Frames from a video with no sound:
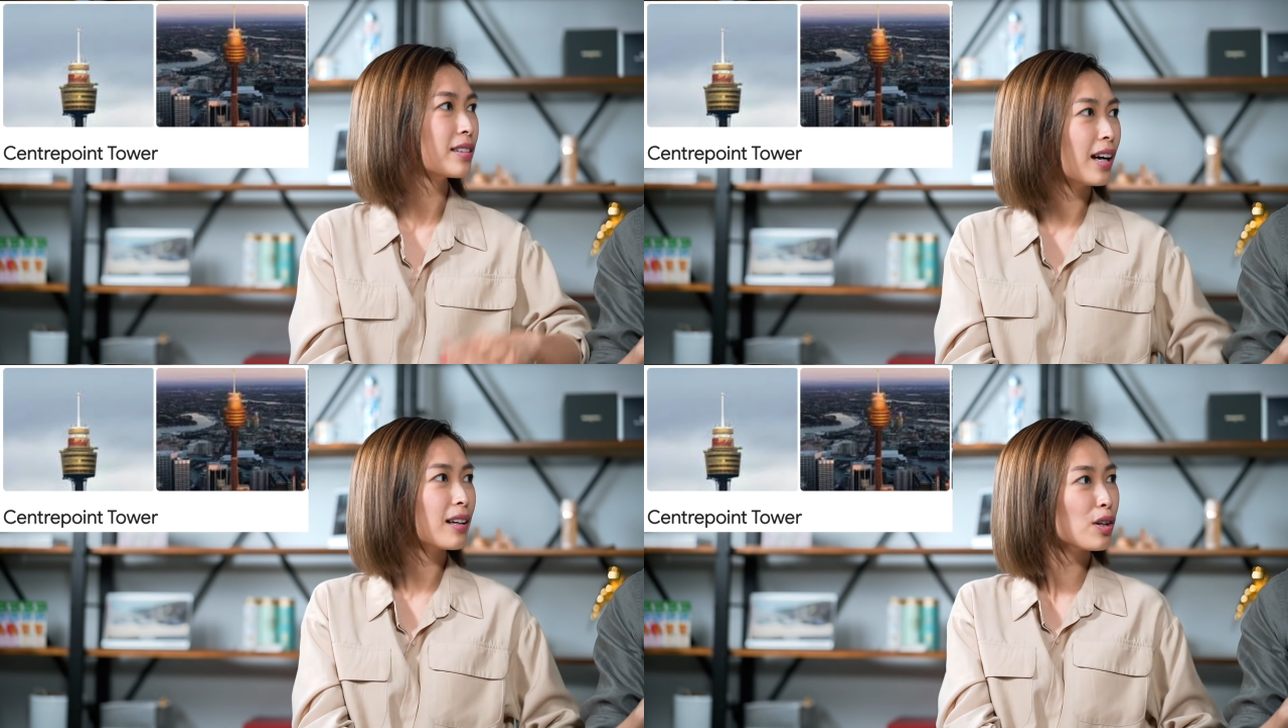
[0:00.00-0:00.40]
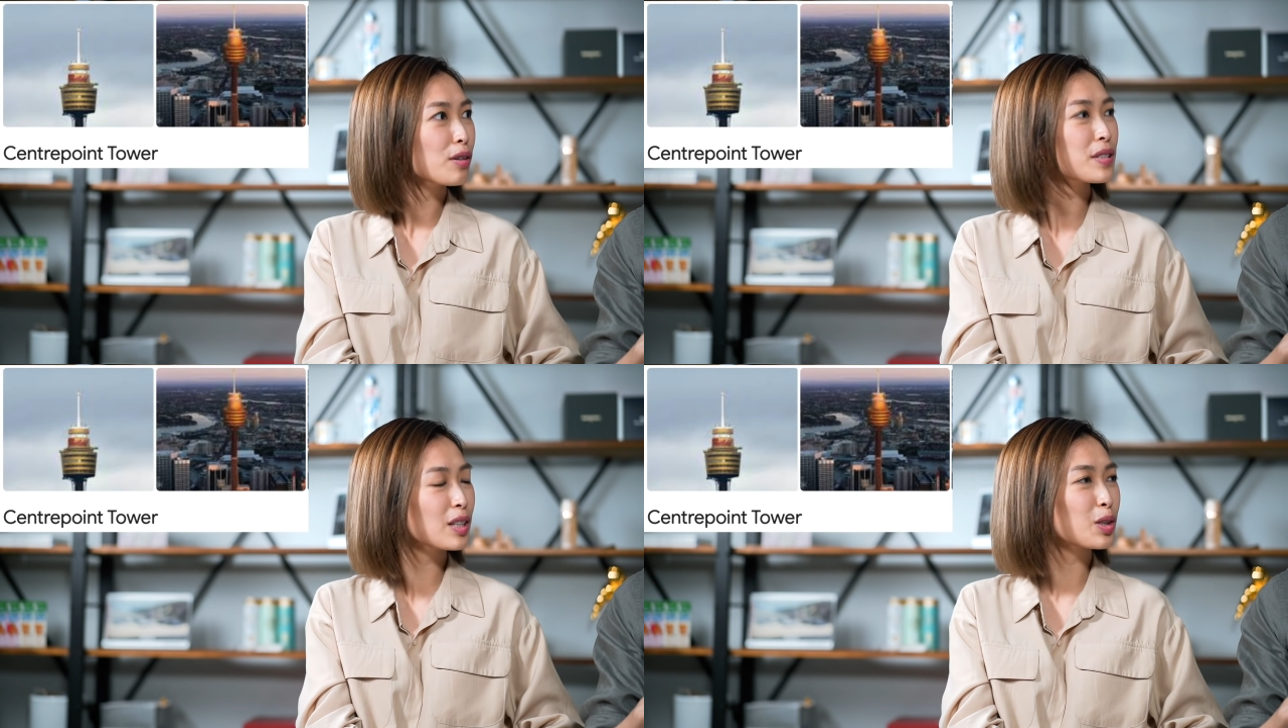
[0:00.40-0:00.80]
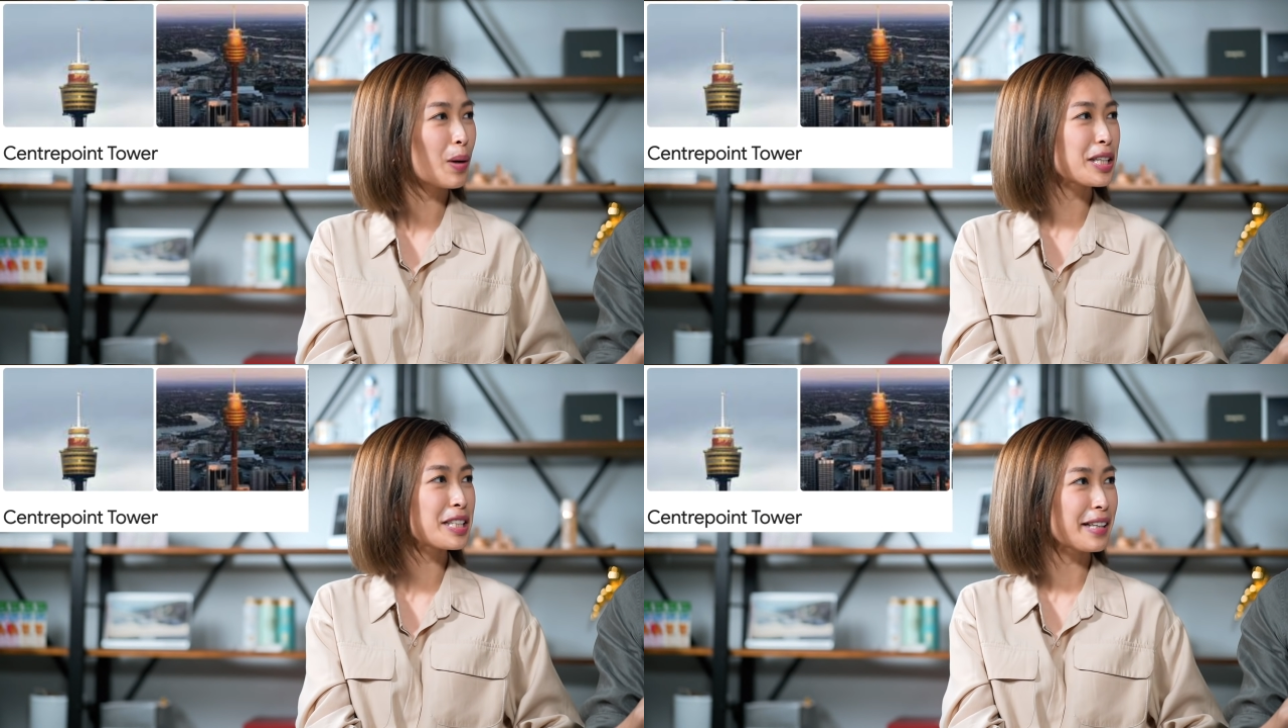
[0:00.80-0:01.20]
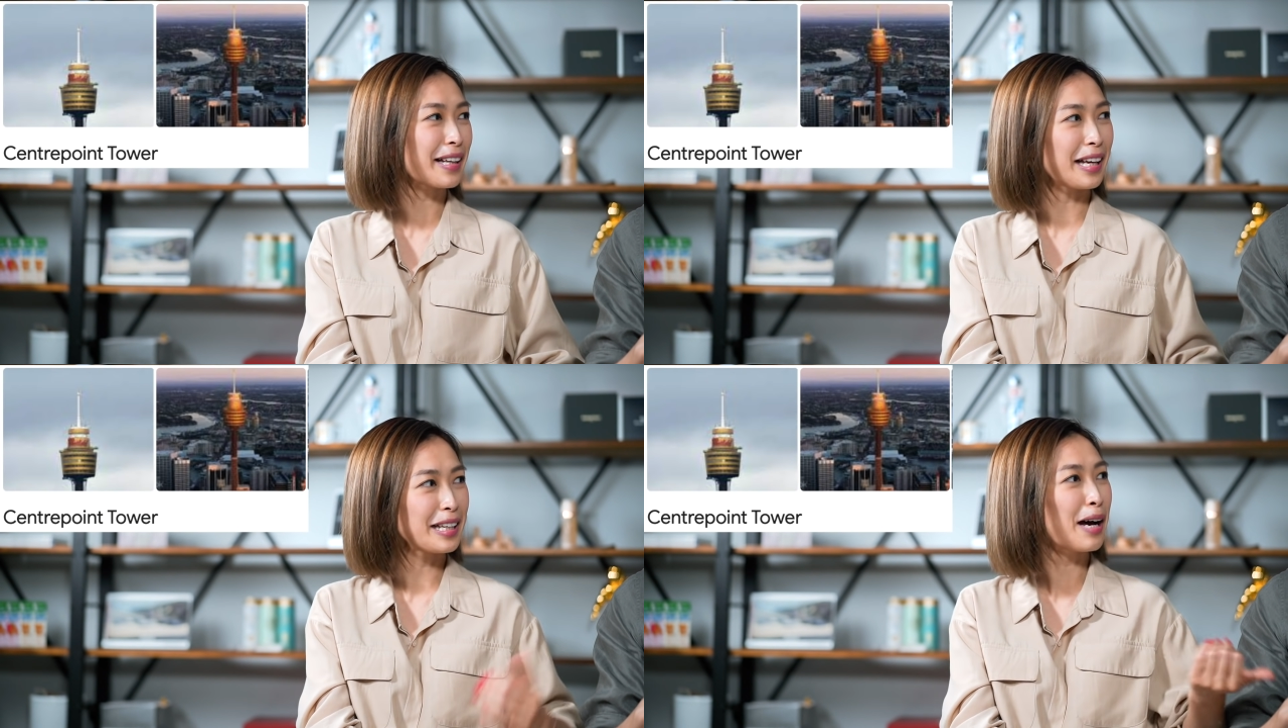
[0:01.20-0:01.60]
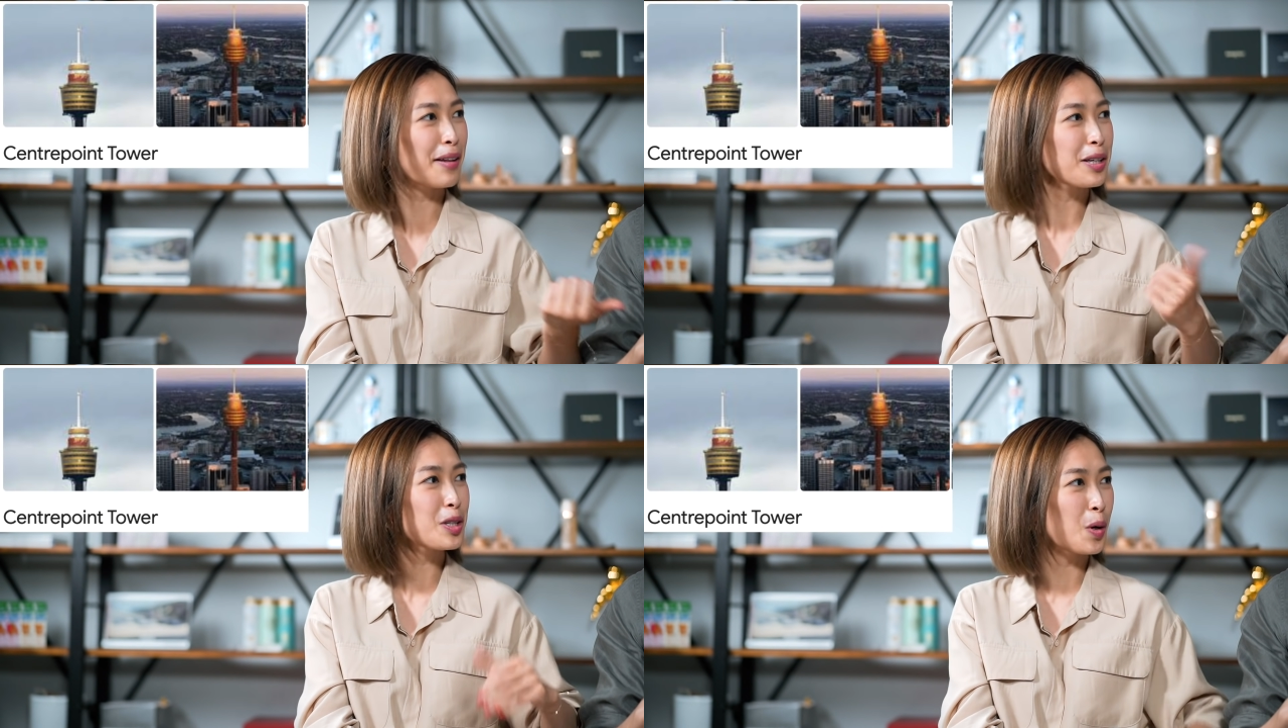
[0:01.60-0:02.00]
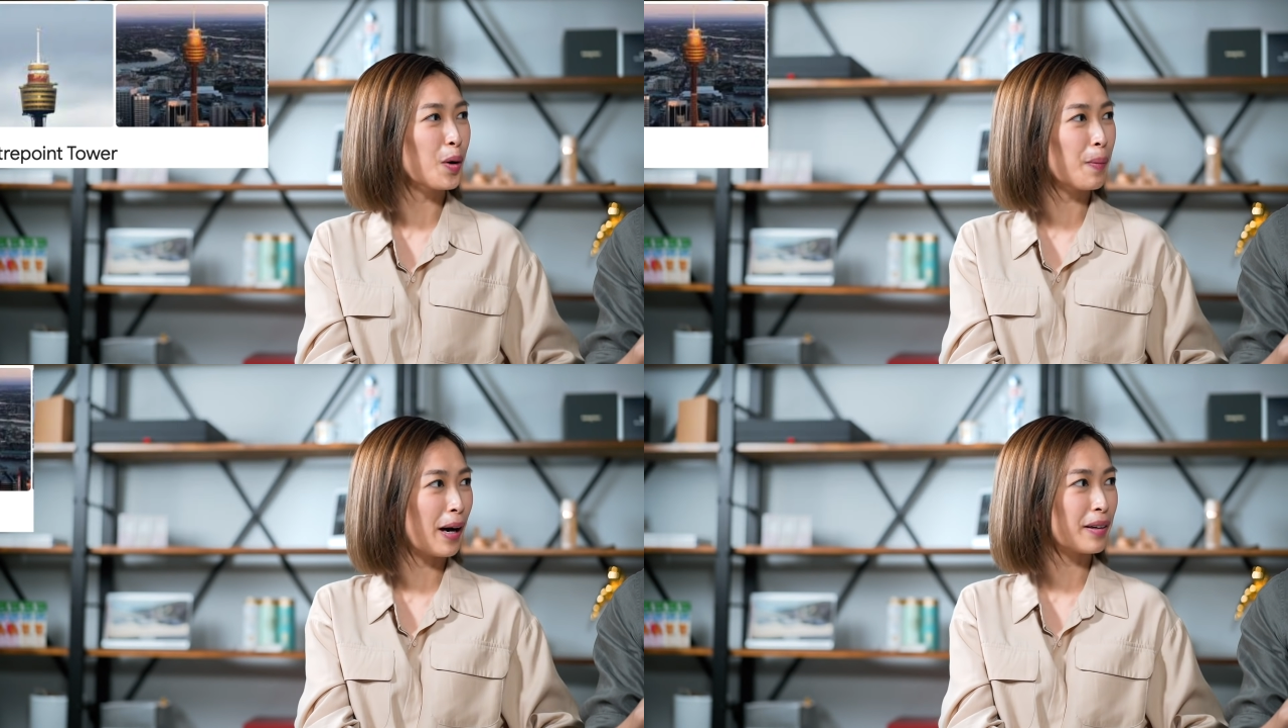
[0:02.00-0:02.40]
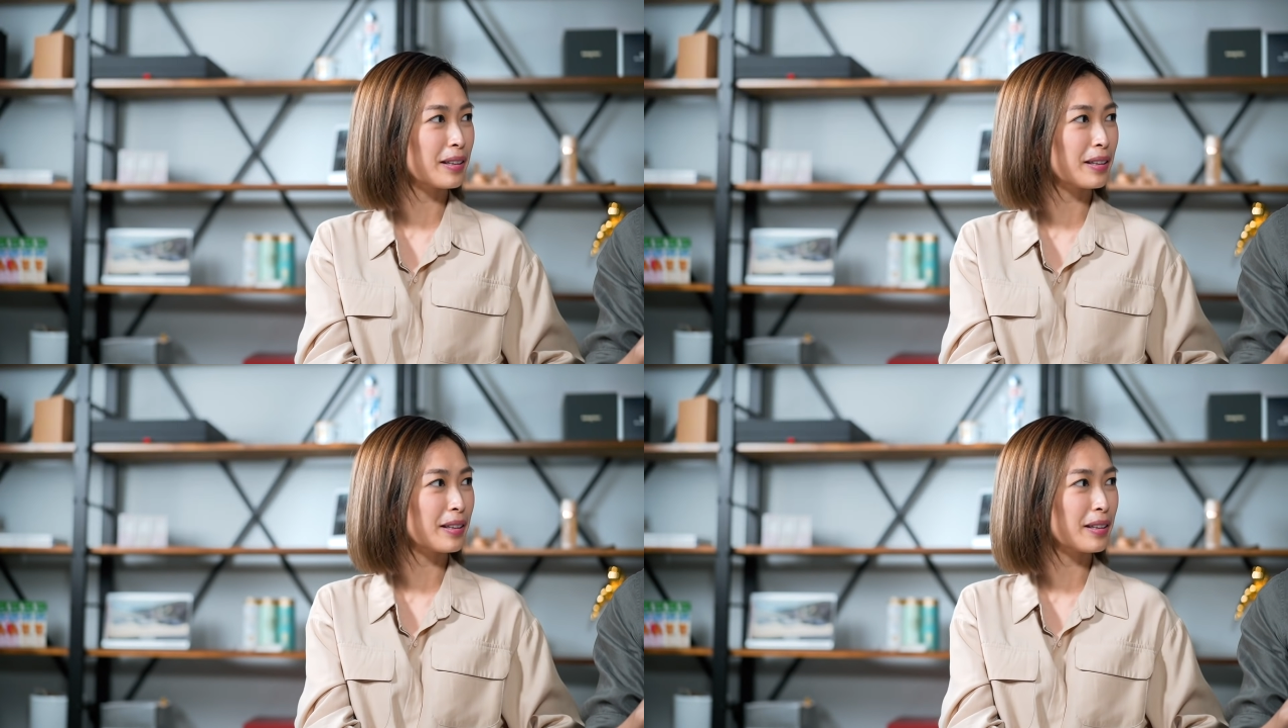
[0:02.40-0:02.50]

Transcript: Yeah, a lot of situations like that, now that you talk about